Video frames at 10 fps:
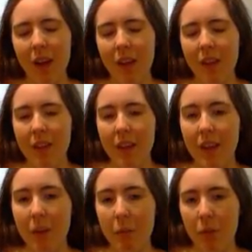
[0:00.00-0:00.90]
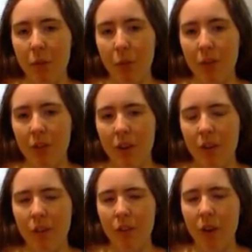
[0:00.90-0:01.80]
the episode
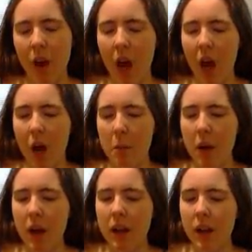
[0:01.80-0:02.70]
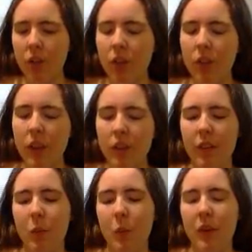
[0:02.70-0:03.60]
itself. I actually like
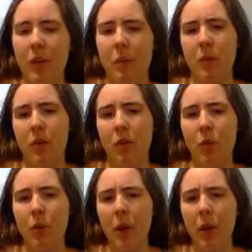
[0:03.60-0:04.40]
this week's episode.